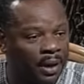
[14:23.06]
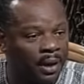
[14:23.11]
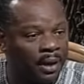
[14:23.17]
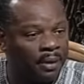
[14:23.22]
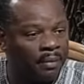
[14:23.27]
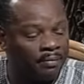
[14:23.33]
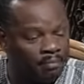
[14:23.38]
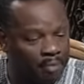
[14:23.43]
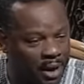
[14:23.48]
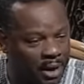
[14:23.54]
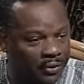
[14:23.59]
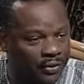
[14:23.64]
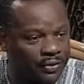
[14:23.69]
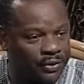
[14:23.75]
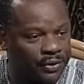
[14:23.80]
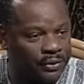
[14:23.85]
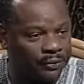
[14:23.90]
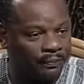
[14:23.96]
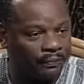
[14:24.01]

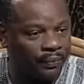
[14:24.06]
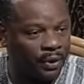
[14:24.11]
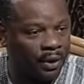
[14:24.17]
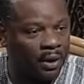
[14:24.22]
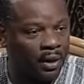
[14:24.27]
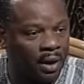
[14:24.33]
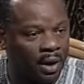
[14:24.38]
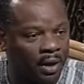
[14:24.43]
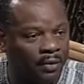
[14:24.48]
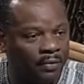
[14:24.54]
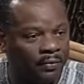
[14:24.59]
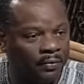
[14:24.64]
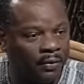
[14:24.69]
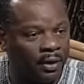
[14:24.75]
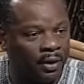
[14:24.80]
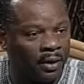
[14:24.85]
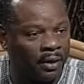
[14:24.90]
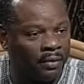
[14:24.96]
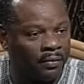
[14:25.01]
myths
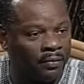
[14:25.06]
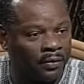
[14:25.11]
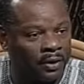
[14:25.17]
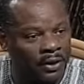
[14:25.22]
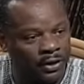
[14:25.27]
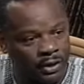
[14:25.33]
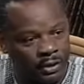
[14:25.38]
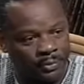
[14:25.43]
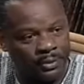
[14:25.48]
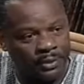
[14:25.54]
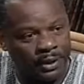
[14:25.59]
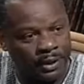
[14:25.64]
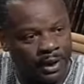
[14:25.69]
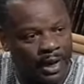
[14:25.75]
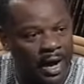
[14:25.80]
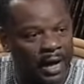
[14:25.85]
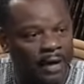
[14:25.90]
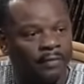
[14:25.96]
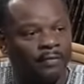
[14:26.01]
of Egyptian
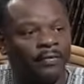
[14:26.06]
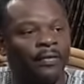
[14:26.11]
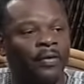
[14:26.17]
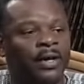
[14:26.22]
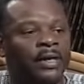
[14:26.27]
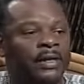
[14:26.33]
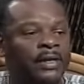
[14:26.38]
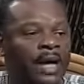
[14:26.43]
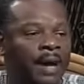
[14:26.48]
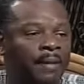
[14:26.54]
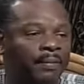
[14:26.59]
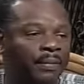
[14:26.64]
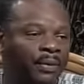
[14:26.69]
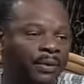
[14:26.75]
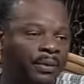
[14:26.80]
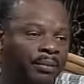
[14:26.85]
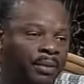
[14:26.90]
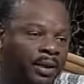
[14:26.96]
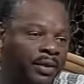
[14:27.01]
life, for example,
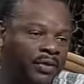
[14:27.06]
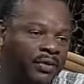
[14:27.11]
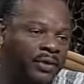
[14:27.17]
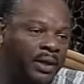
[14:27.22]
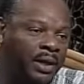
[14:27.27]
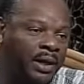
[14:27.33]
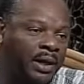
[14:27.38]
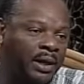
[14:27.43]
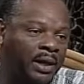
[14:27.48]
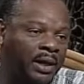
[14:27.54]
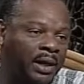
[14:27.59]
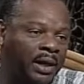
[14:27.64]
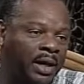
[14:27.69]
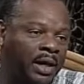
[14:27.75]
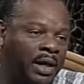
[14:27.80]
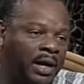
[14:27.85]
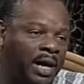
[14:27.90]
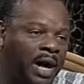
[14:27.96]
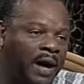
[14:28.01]
the myths at
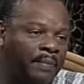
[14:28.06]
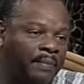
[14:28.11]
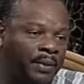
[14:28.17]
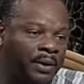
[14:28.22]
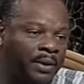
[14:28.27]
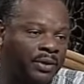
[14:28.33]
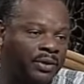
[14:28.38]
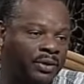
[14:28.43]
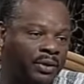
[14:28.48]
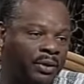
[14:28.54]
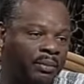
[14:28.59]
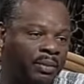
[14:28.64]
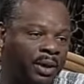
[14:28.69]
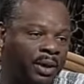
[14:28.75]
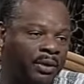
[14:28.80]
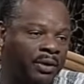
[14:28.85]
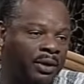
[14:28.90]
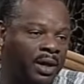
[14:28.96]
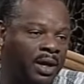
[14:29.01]
Heliopolis or the
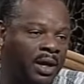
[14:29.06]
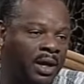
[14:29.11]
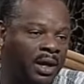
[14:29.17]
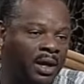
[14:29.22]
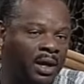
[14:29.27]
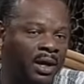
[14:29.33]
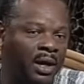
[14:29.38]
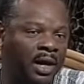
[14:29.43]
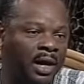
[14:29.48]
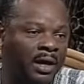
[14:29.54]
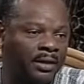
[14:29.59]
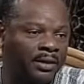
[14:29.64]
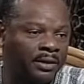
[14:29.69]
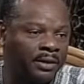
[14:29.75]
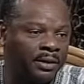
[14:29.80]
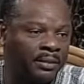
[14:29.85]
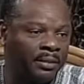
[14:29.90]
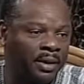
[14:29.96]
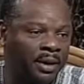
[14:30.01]
myth
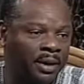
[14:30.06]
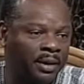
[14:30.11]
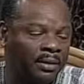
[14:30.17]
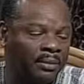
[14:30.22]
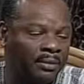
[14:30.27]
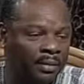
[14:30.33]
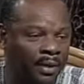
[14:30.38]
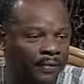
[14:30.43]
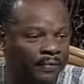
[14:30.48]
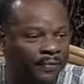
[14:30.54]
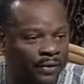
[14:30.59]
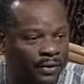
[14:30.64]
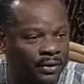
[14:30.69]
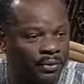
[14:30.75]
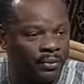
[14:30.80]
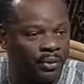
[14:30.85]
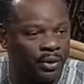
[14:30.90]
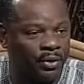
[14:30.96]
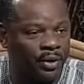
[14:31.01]
at
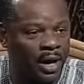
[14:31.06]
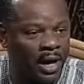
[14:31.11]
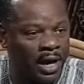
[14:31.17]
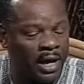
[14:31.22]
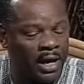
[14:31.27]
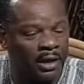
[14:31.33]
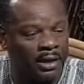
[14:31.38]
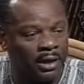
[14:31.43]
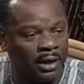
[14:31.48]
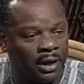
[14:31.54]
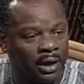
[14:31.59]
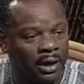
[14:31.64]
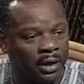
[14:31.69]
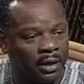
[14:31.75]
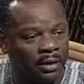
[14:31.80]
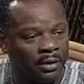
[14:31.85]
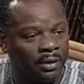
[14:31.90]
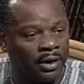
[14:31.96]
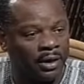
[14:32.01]
Memphis, where you had
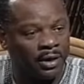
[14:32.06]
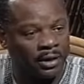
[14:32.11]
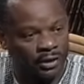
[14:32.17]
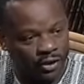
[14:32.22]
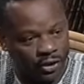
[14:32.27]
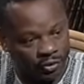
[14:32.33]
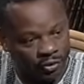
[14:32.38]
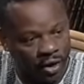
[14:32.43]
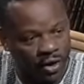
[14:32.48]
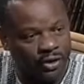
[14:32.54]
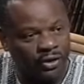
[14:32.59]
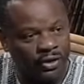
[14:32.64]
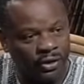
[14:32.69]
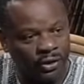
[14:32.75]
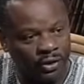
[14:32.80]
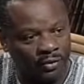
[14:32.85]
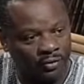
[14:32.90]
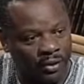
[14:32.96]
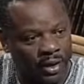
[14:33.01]
the
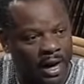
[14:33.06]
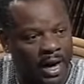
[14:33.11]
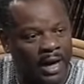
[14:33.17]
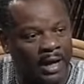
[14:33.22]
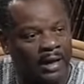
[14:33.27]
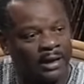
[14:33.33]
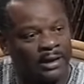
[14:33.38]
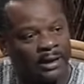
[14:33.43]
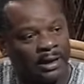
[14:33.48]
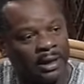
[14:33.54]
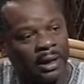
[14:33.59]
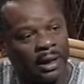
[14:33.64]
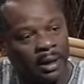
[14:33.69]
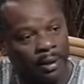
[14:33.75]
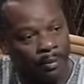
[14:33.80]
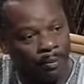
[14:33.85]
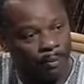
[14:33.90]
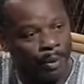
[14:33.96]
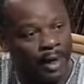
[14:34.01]
construction of reality
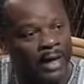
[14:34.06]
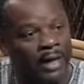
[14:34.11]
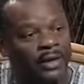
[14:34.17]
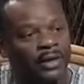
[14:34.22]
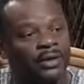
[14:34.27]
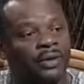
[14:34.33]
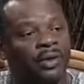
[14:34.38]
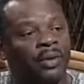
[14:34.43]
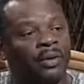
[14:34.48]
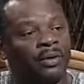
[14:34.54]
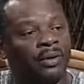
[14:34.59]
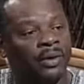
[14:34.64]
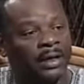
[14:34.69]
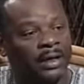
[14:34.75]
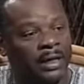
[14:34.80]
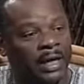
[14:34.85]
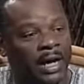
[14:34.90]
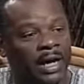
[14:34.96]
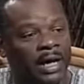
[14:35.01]
based on the
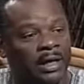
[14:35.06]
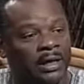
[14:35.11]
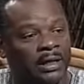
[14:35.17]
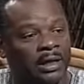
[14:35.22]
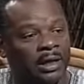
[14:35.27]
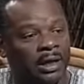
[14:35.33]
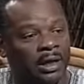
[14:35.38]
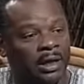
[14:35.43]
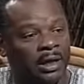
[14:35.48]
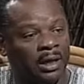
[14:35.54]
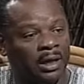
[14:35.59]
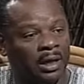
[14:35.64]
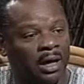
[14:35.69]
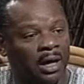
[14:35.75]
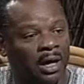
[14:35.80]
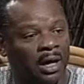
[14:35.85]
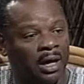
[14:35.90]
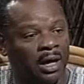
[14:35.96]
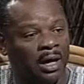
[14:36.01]
deity
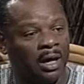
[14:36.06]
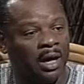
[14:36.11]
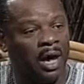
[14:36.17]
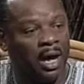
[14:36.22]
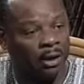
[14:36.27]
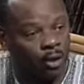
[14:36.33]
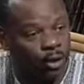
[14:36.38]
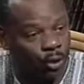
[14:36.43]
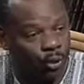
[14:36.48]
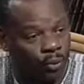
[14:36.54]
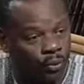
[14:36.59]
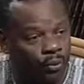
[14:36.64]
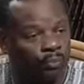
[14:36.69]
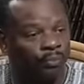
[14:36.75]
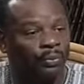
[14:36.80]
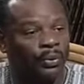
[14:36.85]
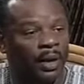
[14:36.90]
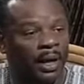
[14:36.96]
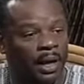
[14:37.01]

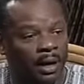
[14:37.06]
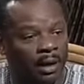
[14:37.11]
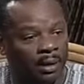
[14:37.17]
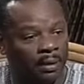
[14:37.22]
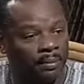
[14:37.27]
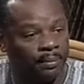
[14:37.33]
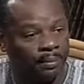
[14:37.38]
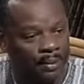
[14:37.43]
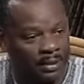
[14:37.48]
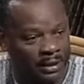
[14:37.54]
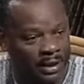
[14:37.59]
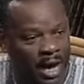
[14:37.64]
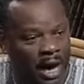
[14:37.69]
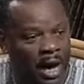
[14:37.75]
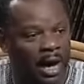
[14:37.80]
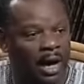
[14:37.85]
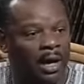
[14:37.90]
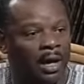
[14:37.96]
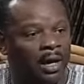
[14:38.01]
Atum and
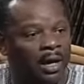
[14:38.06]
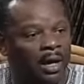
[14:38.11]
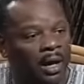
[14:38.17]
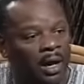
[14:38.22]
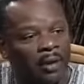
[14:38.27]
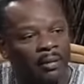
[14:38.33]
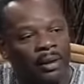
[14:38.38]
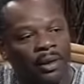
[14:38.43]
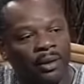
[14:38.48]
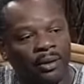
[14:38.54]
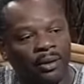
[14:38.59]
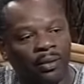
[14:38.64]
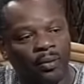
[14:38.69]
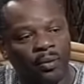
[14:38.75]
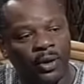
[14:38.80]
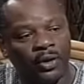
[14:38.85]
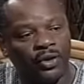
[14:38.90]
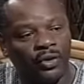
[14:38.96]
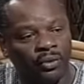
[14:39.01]
Ptah. I mean,
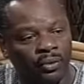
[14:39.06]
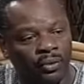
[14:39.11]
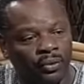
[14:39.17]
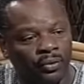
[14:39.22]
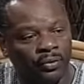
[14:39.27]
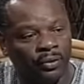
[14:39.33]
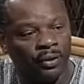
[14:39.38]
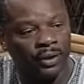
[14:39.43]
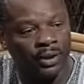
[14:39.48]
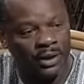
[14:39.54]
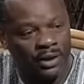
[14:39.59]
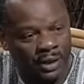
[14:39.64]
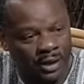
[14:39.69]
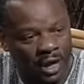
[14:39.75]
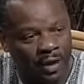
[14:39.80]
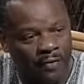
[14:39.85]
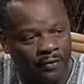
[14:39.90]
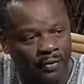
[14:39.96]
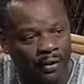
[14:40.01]
what you
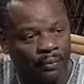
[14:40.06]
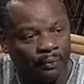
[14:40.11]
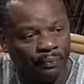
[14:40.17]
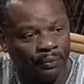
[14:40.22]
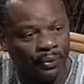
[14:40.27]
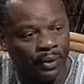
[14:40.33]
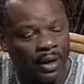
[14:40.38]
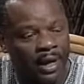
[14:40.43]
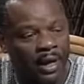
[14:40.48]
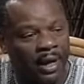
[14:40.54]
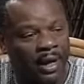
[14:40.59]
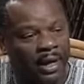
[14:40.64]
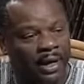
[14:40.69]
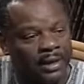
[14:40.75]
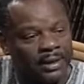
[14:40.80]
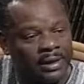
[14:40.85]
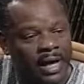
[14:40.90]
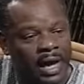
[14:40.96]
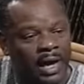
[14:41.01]
discover
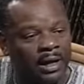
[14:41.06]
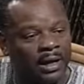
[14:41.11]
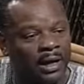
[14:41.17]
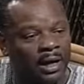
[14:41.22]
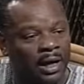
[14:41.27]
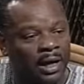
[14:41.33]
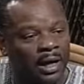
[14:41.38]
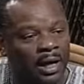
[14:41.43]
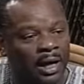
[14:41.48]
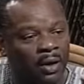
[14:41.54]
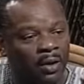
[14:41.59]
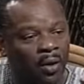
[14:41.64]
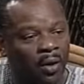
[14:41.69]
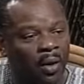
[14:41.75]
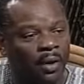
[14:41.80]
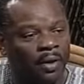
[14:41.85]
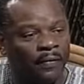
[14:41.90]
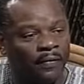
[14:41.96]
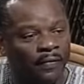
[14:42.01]
is that in
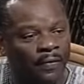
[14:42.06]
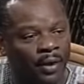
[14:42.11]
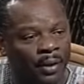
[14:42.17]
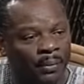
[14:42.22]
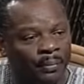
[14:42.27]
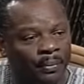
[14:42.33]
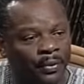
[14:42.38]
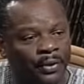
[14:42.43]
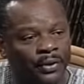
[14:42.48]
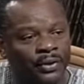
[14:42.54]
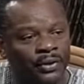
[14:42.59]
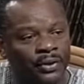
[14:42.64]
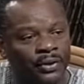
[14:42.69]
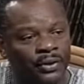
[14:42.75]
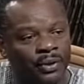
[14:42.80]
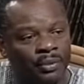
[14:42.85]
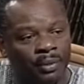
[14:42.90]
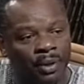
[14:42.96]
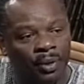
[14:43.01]
order for a
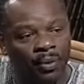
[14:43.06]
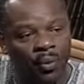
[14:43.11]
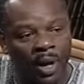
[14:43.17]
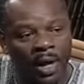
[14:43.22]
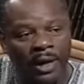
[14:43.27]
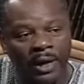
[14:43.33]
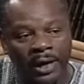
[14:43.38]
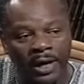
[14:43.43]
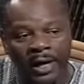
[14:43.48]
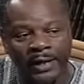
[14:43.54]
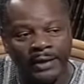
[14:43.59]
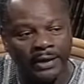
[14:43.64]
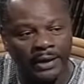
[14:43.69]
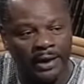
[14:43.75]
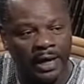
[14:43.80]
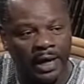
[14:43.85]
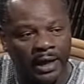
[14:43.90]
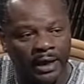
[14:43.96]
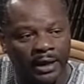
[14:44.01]
person to be well
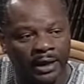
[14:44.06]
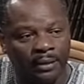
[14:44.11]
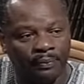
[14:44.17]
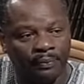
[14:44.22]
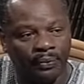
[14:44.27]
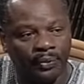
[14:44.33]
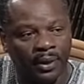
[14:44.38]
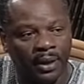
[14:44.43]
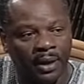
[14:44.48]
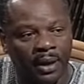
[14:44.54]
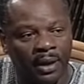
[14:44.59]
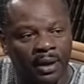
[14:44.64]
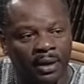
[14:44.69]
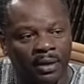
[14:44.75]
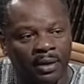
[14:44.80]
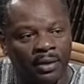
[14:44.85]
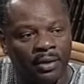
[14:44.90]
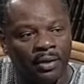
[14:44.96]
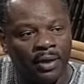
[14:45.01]
educated,
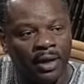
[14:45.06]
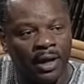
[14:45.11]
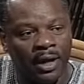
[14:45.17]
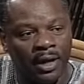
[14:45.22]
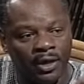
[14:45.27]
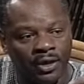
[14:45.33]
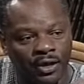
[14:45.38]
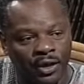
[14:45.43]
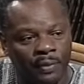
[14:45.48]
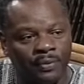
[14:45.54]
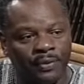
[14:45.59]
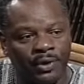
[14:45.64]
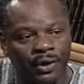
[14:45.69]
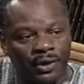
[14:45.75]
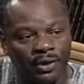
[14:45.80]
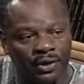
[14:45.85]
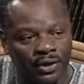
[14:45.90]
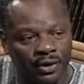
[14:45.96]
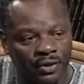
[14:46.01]
the
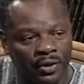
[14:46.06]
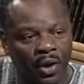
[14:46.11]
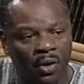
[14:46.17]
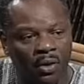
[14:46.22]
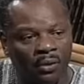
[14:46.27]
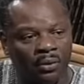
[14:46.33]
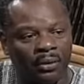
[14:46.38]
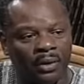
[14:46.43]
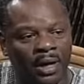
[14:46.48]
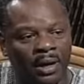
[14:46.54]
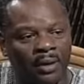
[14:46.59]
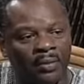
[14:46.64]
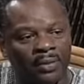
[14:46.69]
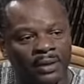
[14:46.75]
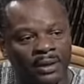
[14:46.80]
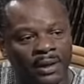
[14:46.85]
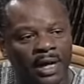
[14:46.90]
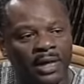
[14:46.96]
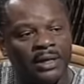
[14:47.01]
Egyptians thought that it
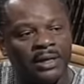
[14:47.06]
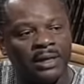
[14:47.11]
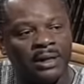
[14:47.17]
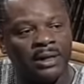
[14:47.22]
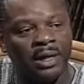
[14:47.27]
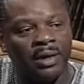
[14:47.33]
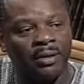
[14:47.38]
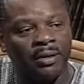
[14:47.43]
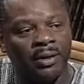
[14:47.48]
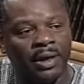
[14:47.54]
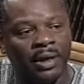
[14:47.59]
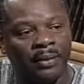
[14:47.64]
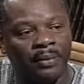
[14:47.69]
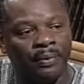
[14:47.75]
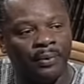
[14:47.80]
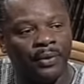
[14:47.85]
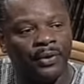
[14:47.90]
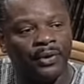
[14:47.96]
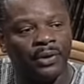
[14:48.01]
was necessary that a
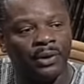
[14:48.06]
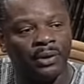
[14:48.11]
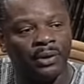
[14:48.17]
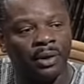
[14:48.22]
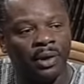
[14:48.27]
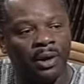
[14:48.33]
person